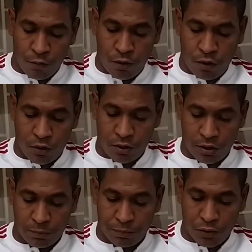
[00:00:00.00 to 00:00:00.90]

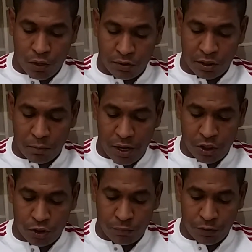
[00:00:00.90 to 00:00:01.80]
for
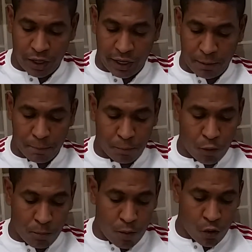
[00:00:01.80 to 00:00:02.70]
observation, and
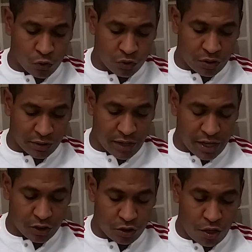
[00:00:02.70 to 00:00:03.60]
propose
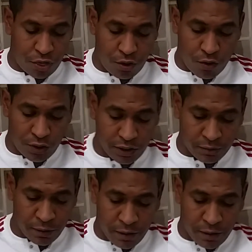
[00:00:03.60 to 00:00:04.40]
certain theories